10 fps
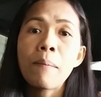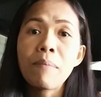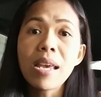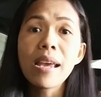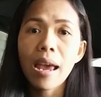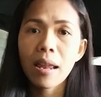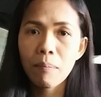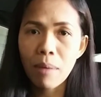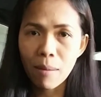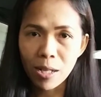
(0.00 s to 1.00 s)
me and
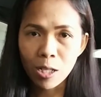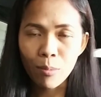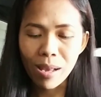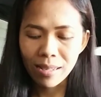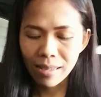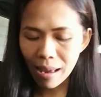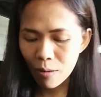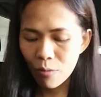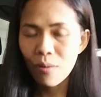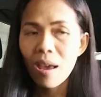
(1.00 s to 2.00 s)
a baby to be safe.